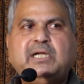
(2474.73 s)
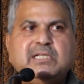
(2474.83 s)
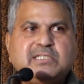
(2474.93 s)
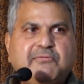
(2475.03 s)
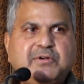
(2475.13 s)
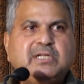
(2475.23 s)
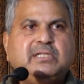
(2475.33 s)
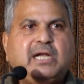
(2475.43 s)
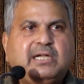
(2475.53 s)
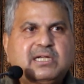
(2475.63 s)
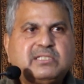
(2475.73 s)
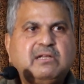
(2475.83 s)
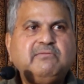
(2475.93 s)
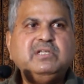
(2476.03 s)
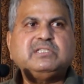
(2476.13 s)
That is sufficient. That
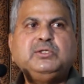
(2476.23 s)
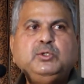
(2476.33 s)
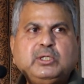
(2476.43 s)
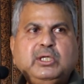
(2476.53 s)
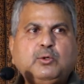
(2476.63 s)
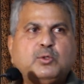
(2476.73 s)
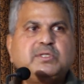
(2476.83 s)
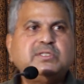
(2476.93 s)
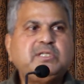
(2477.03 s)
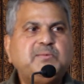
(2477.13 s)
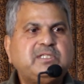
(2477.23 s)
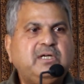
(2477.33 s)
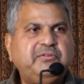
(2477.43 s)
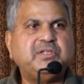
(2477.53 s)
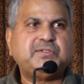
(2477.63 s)
itself is an ecosystem
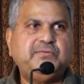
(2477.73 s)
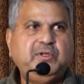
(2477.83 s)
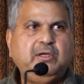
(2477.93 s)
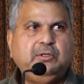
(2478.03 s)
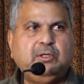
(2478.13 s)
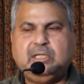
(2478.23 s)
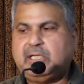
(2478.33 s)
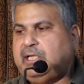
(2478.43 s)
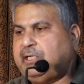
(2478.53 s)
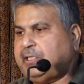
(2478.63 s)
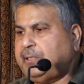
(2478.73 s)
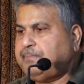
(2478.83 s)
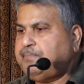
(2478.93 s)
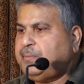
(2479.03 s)
service you are creating.